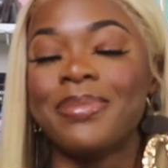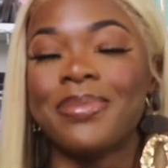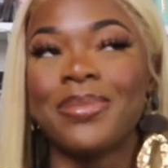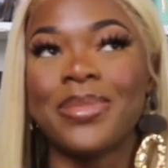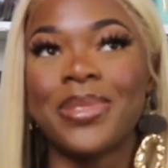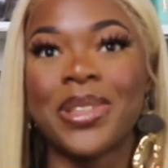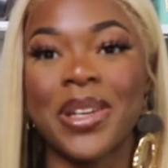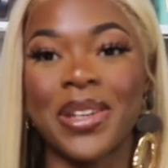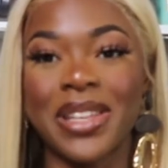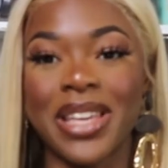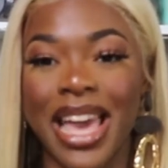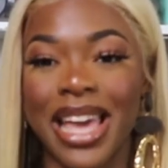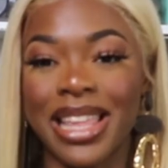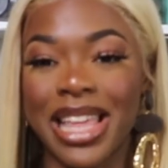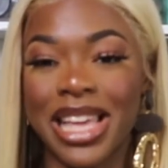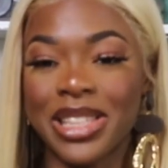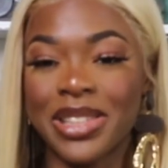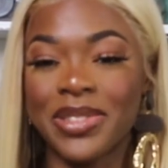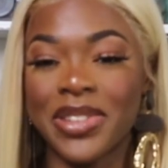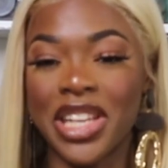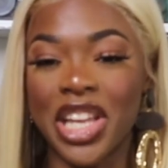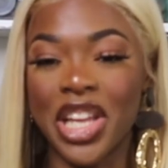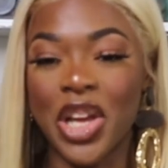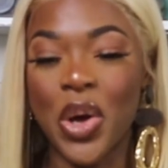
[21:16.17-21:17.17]
So yeah,
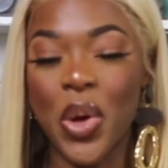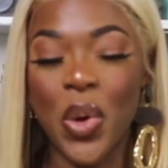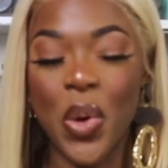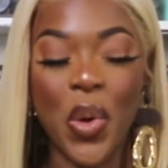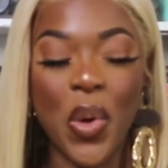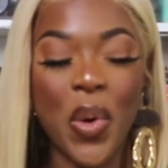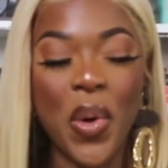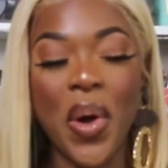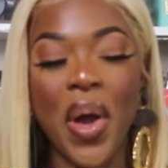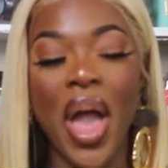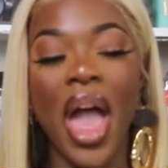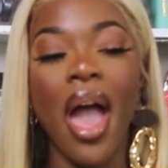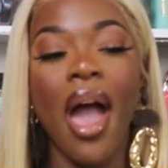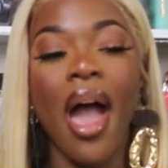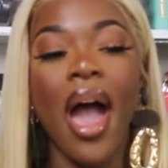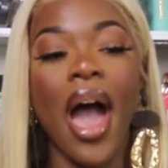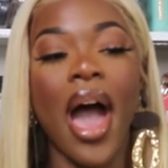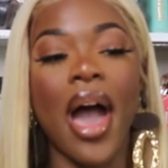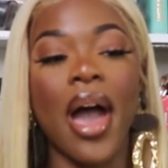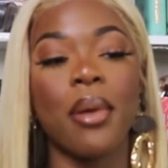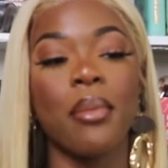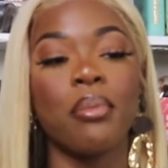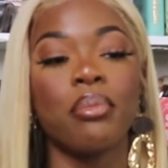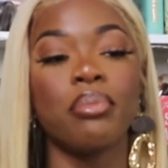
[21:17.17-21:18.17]
that's really cool.
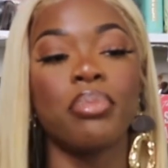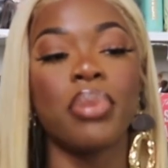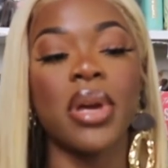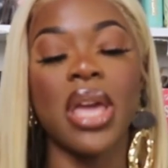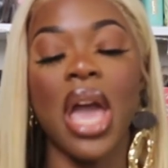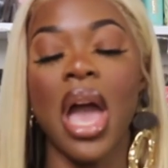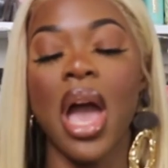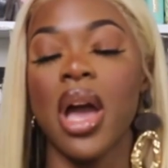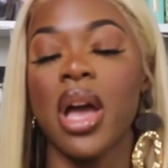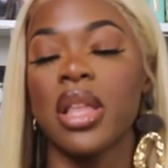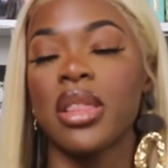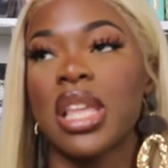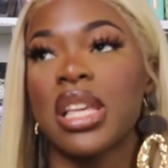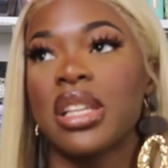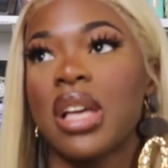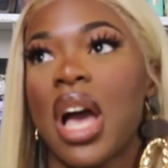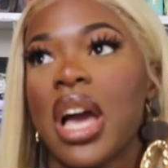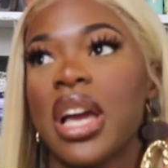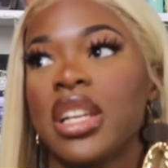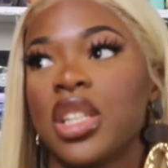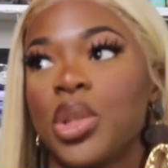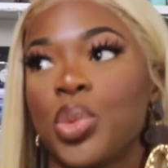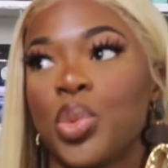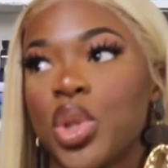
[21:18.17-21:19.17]
But yeah,
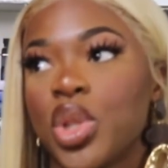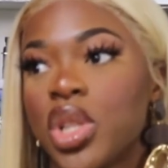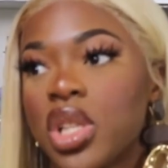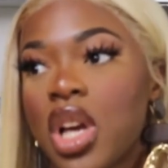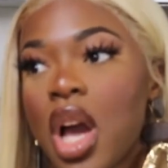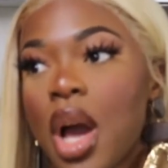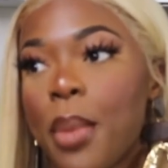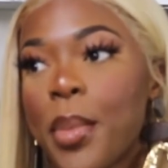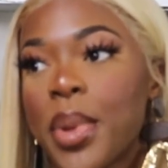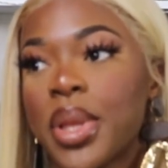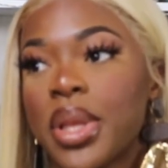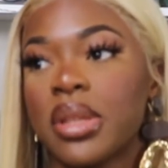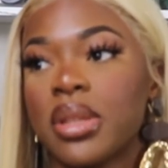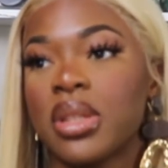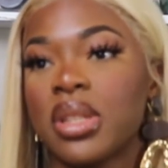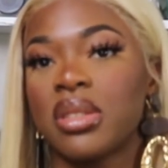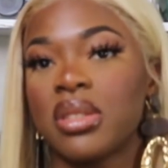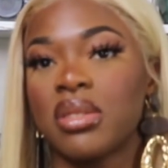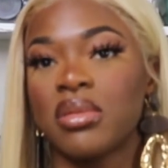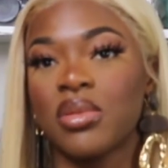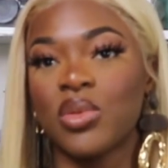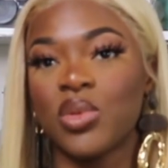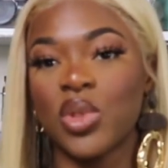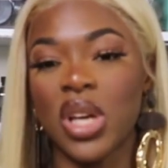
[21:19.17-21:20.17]
I just wanted to come and
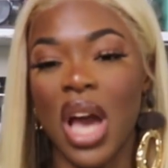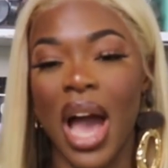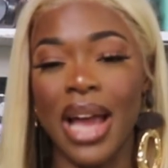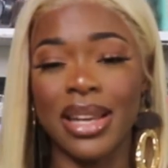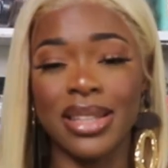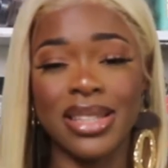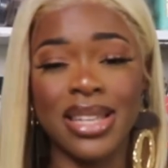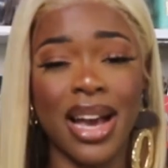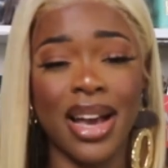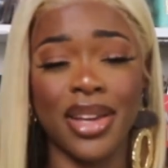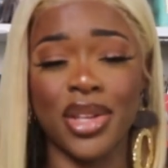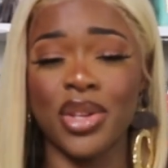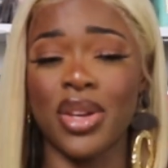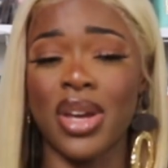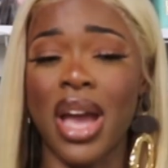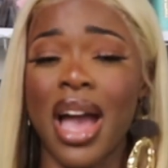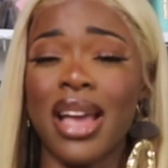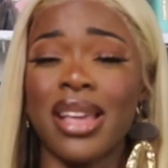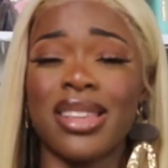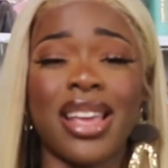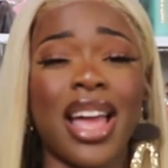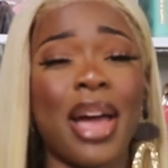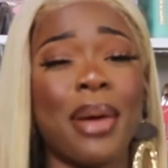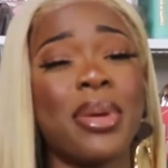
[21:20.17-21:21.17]
kind of tell you
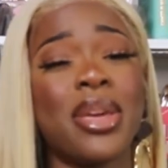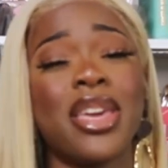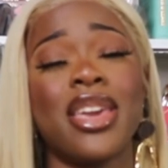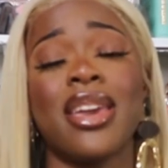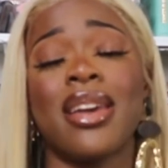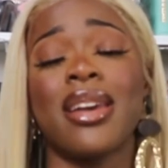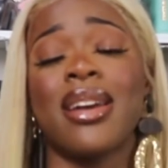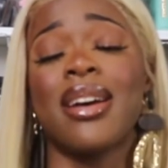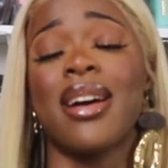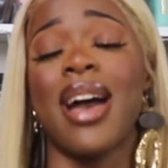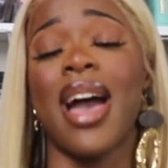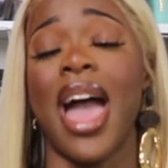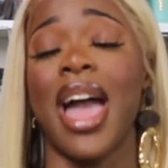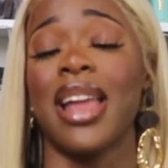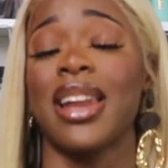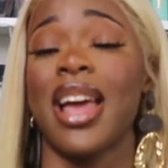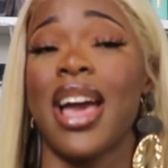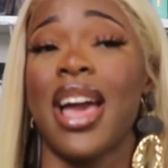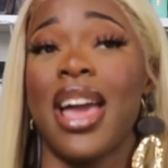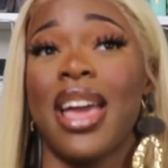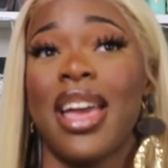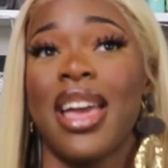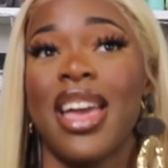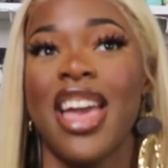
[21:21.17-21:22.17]
guys that I'm here, and
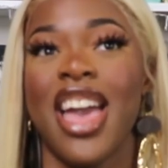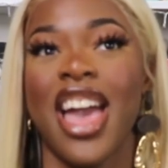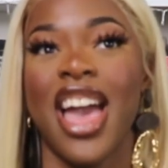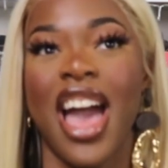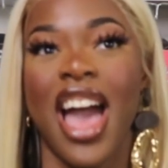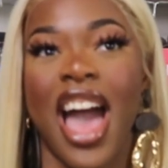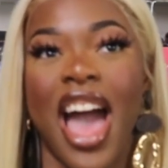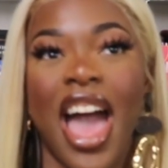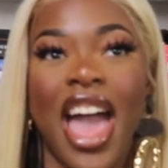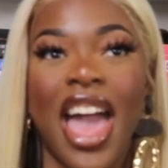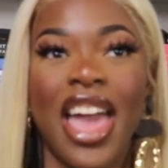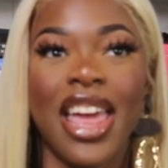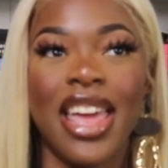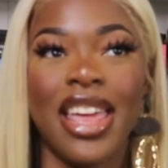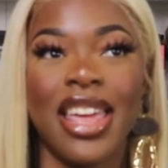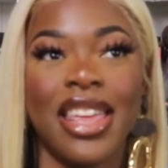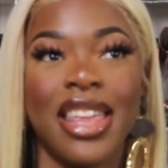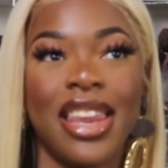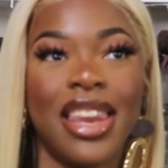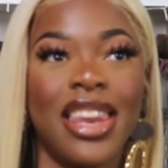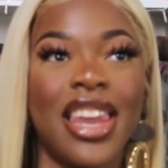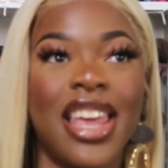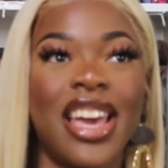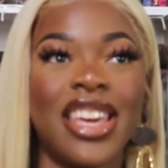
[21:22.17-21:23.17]
I
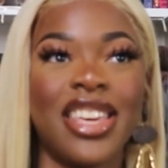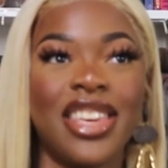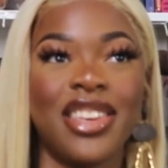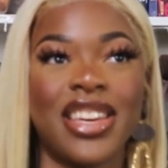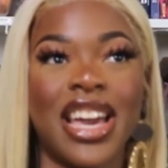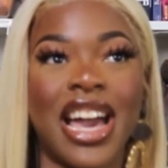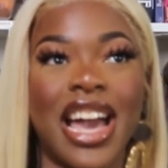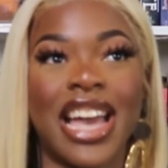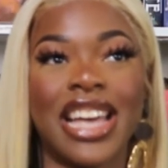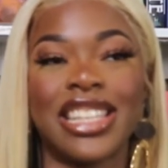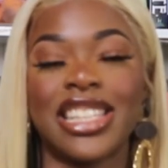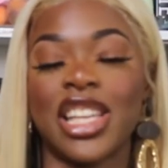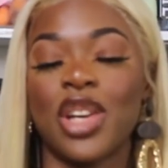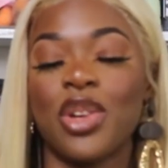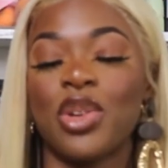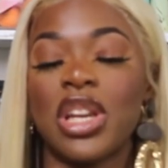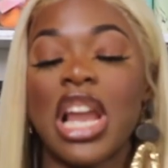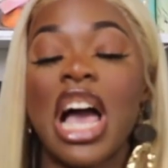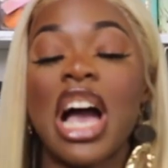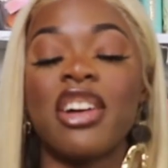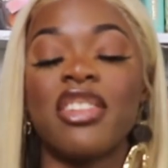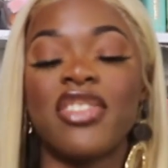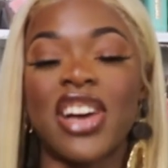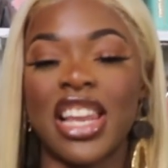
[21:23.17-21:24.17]
love you guys. I don't
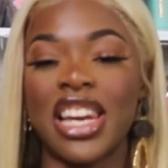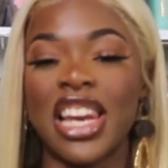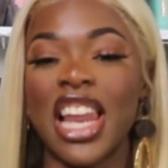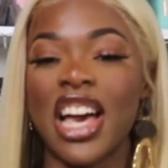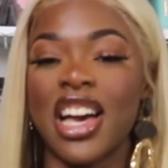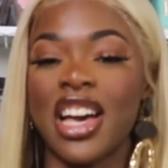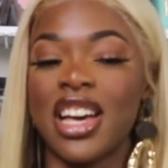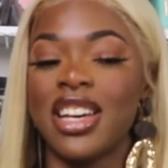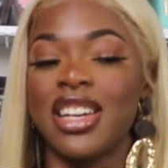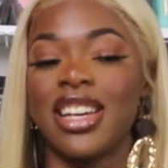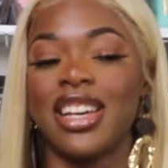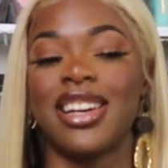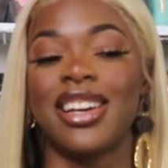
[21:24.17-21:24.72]
love, I love.